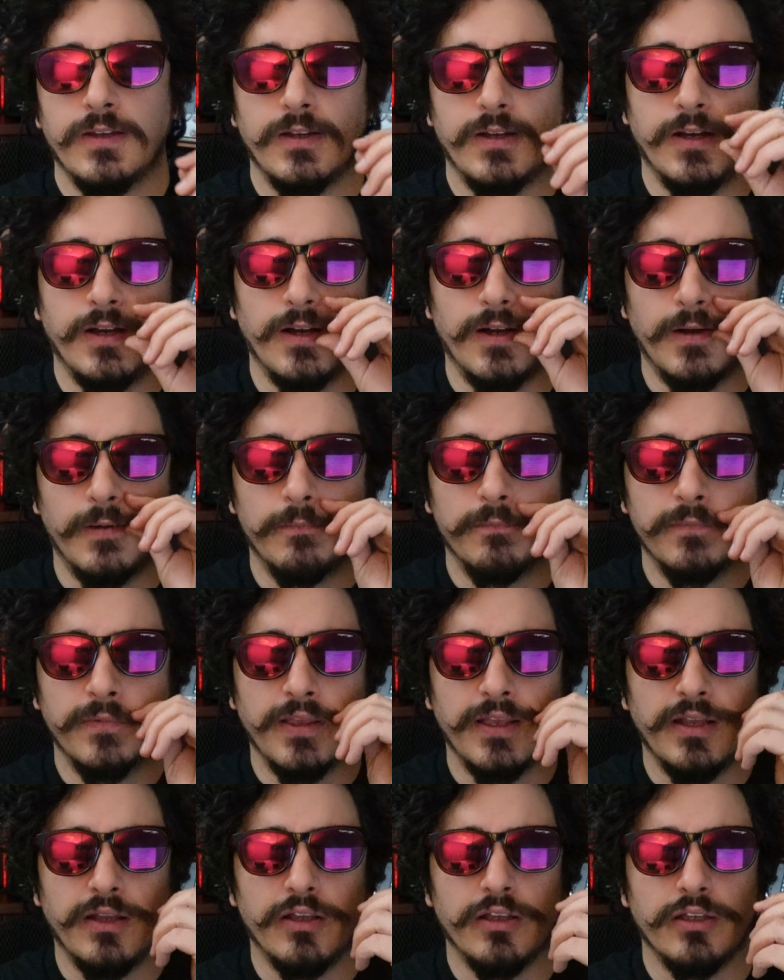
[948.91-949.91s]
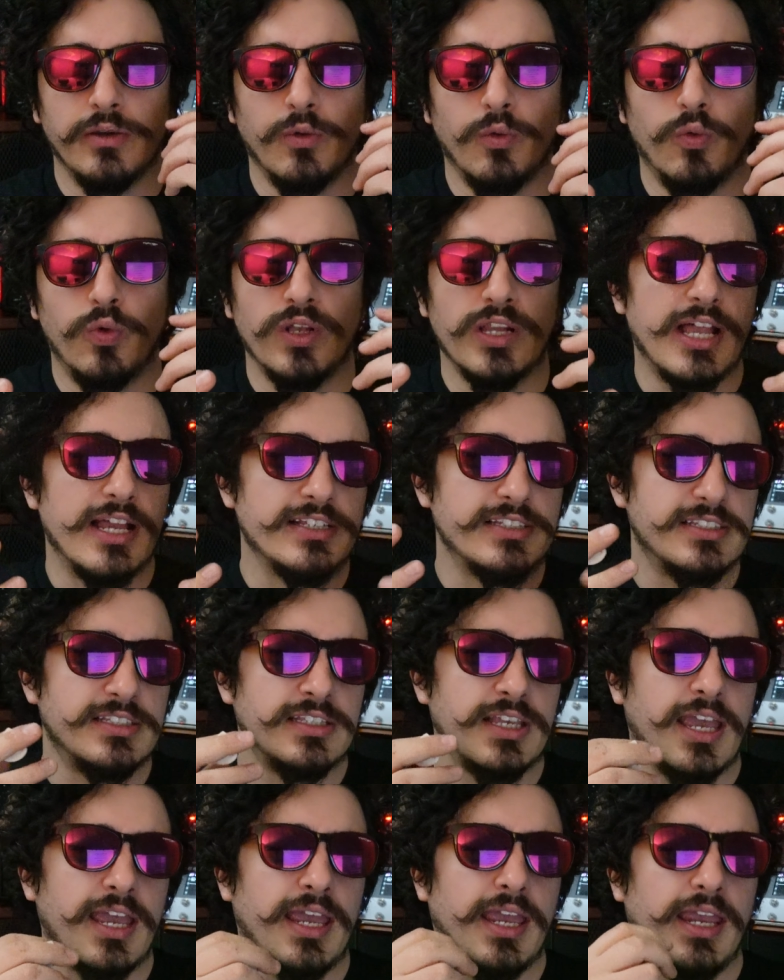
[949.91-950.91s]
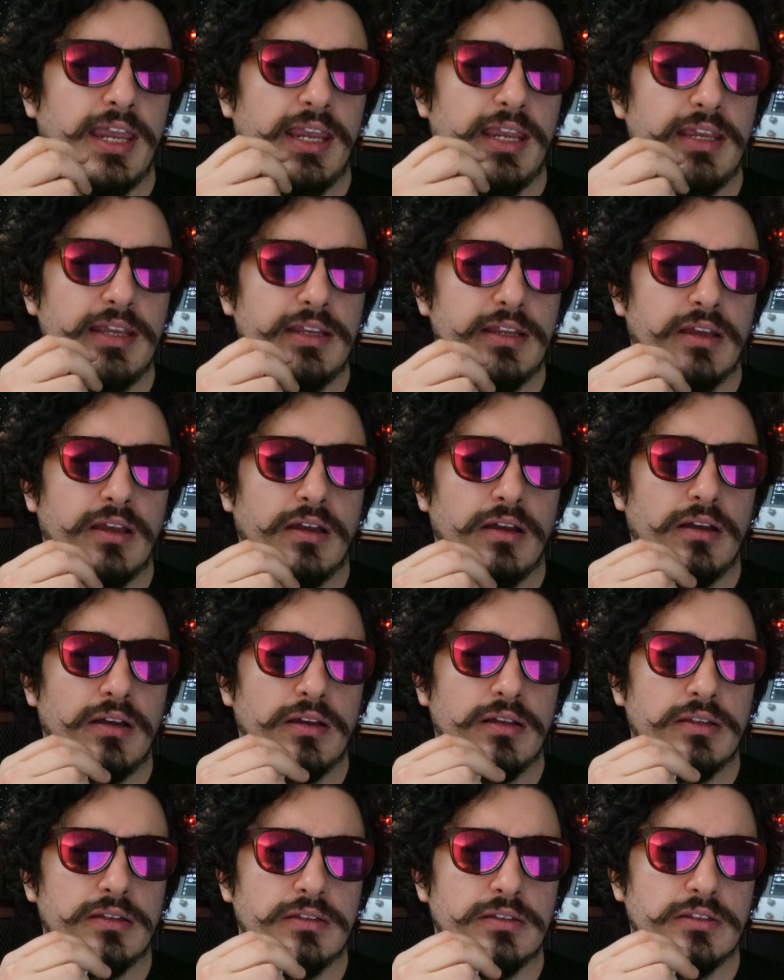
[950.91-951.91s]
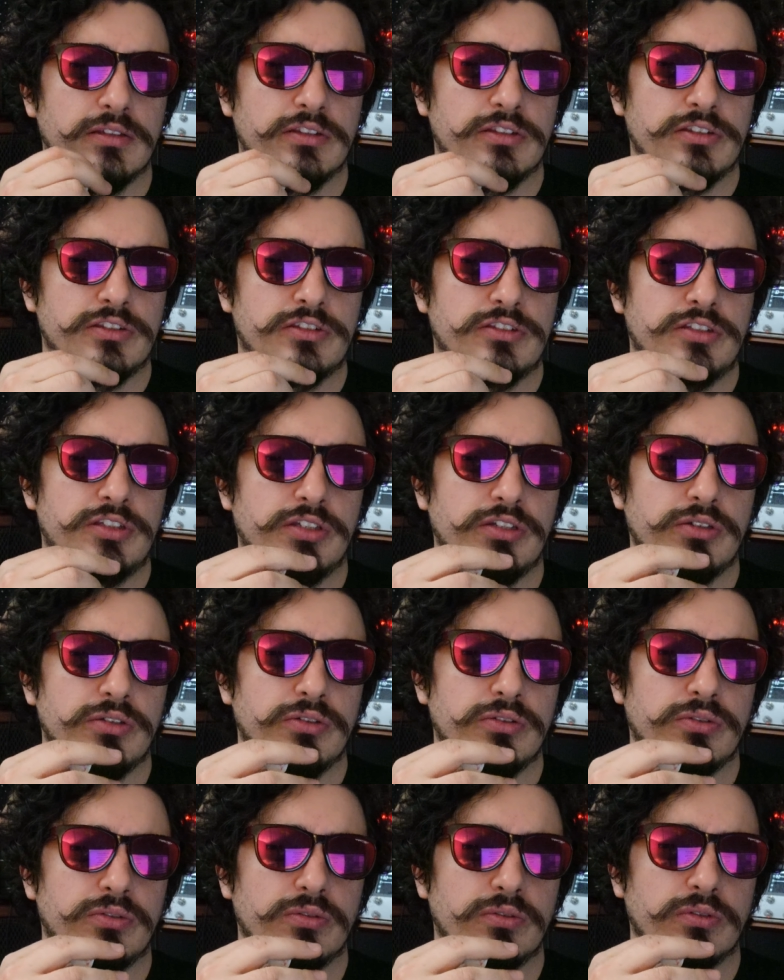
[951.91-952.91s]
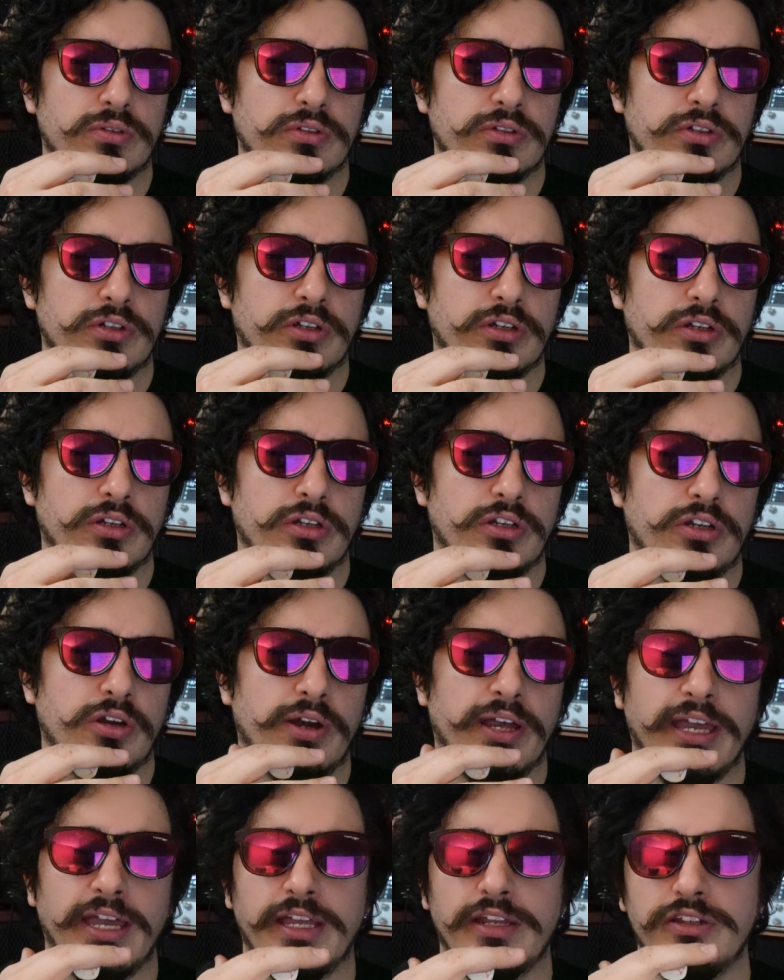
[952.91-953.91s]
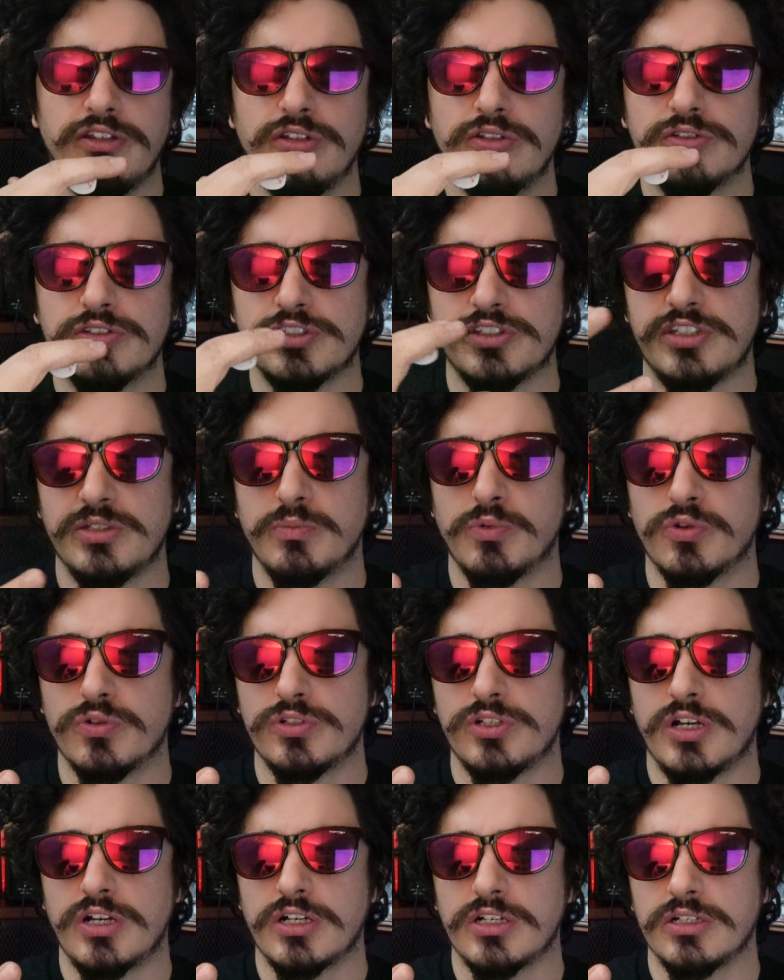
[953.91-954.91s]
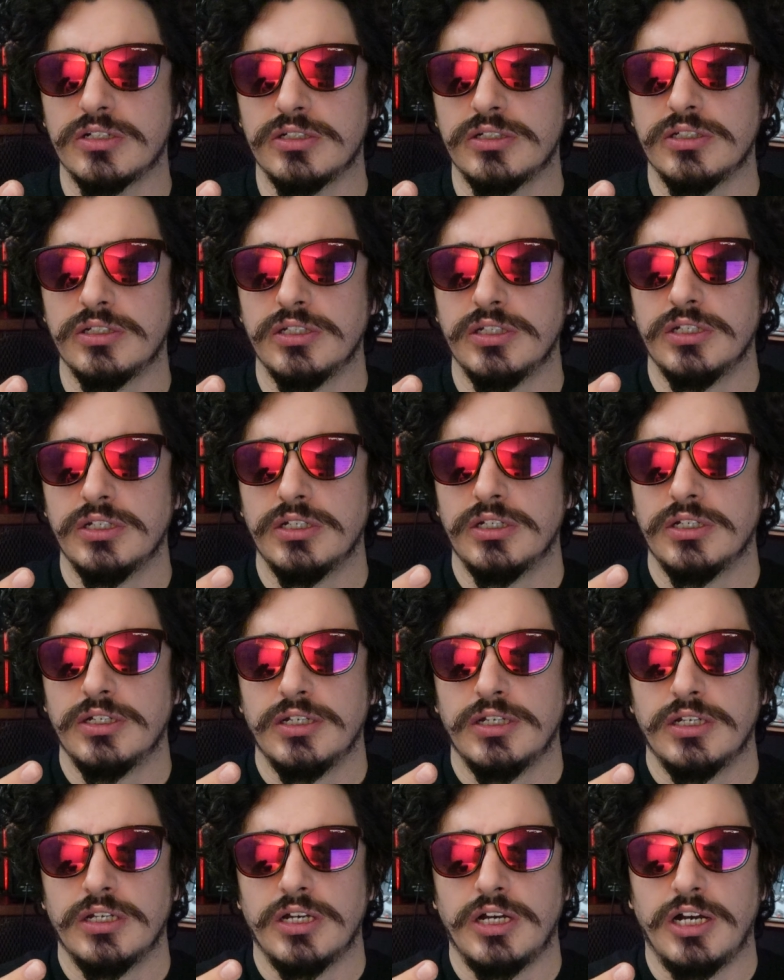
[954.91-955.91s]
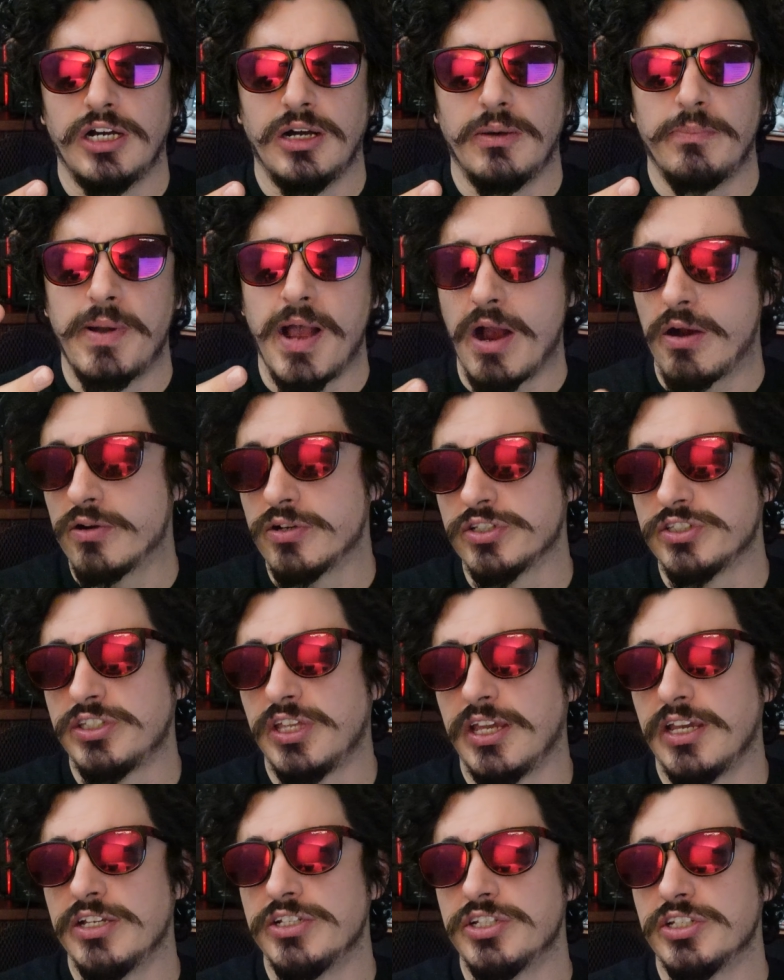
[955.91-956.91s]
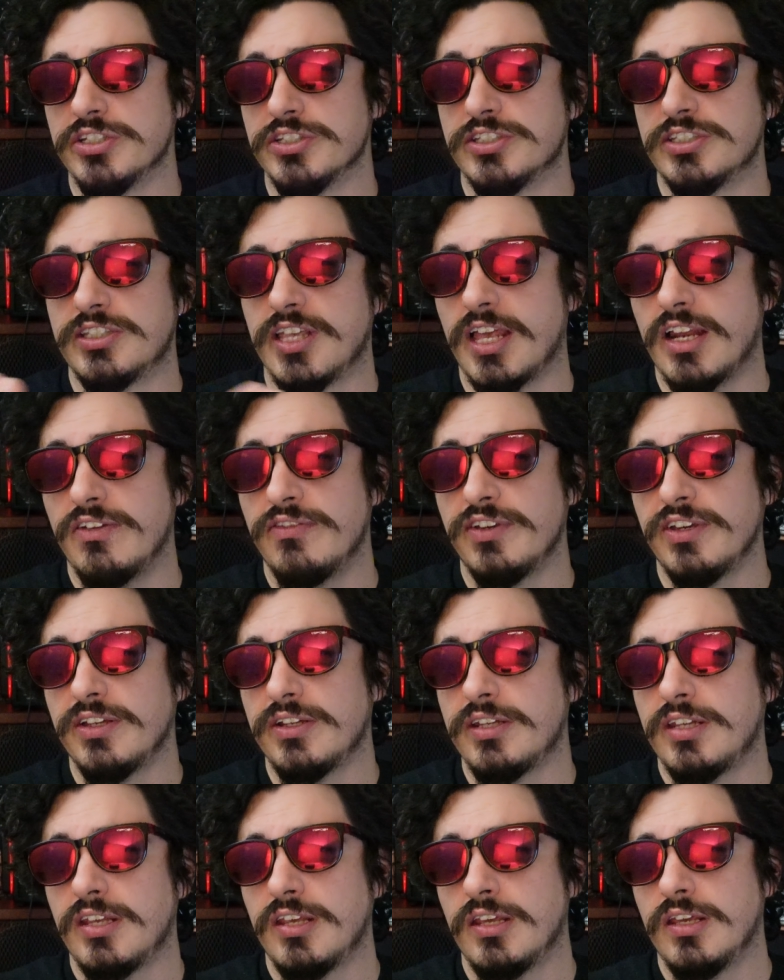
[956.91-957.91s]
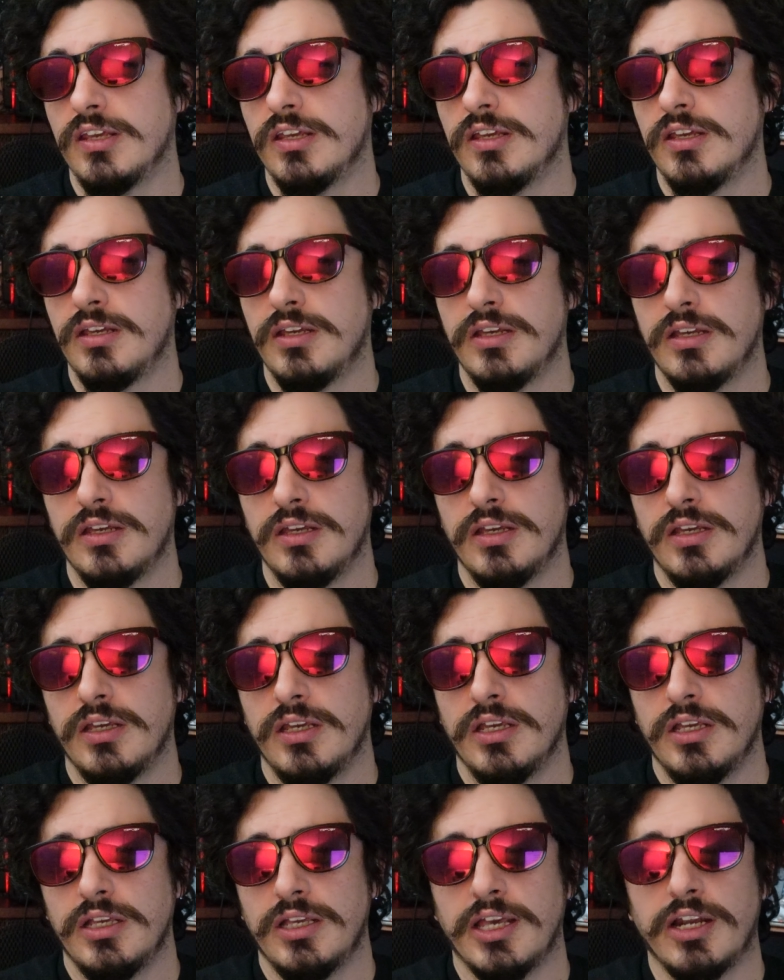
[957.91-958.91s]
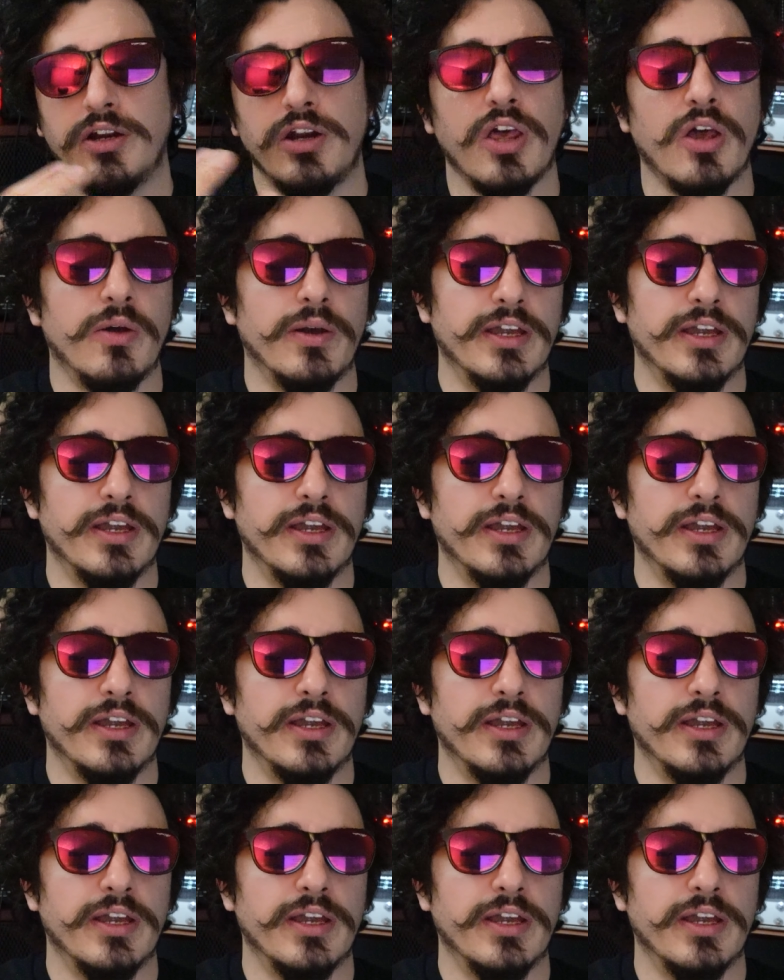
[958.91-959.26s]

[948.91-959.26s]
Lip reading: Will I say to go ahead and use the Seymour Duncan Power Stage instead of it? I don't know.